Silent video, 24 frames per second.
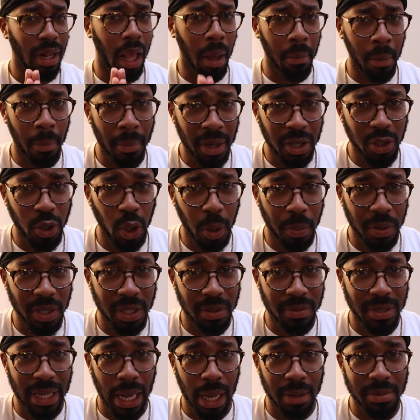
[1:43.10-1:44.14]
I'm gonna make sure to put
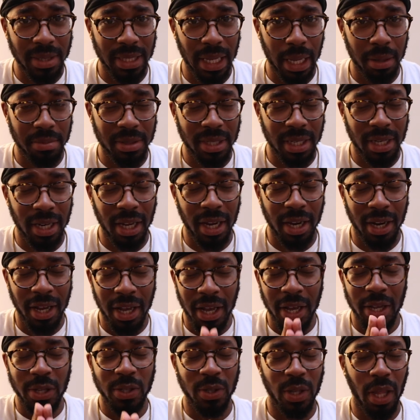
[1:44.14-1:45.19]
some timestamps in there
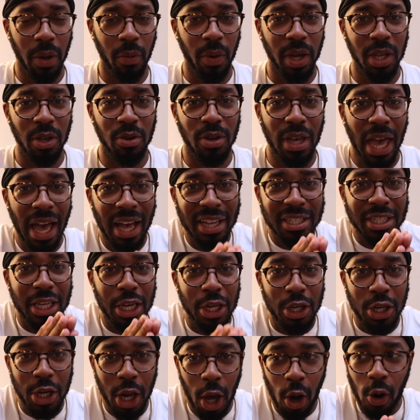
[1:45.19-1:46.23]
so that way you guys
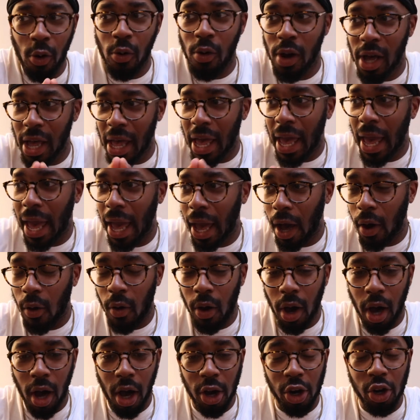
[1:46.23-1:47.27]
can know
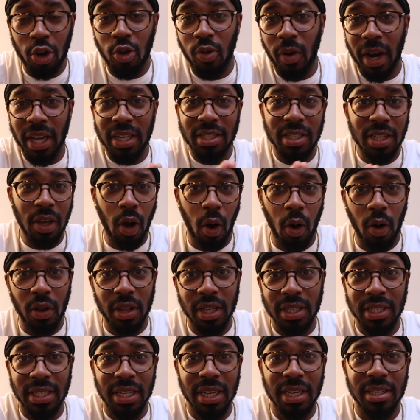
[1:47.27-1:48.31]
how crazy all
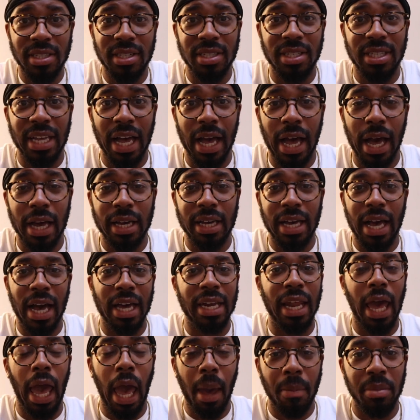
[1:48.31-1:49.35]
this is, because it
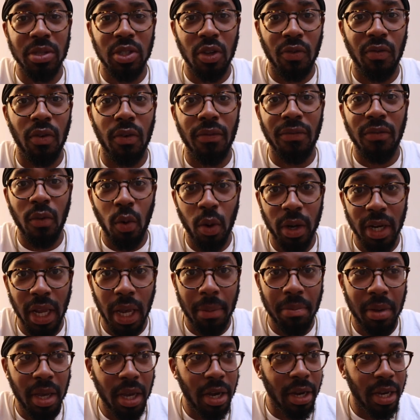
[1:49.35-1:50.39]
kind of happens over a
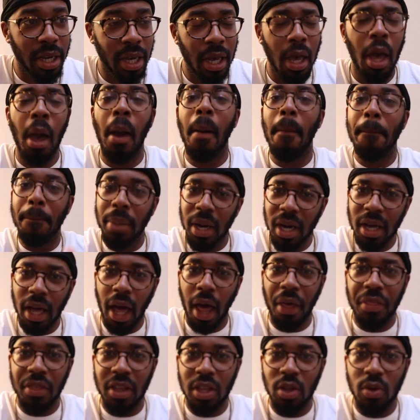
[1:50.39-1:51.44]
4-day period. But
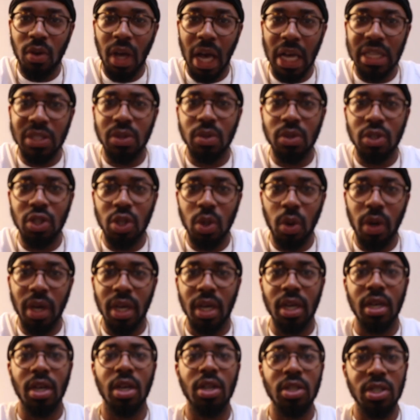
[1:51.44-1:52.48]
I think you guys will enjoy
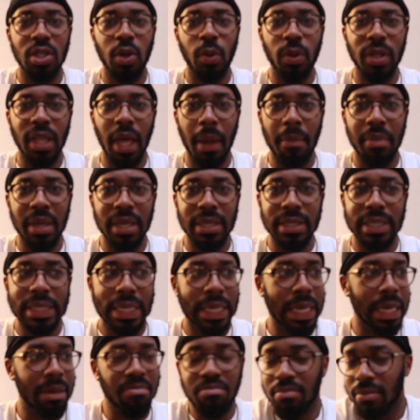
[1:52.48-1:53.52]
it. So with that being
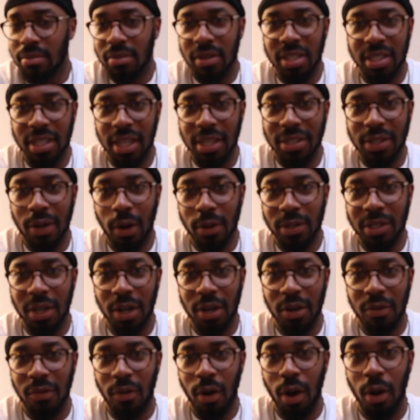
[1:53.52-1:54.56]
said, let's get to the
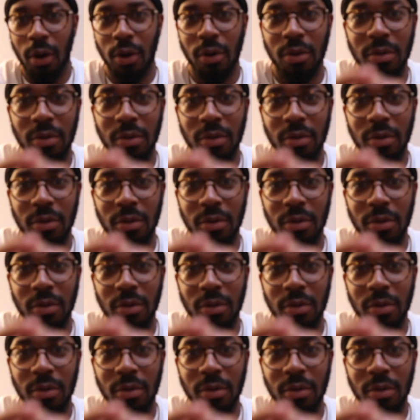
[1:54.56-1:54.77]
Alternative Road.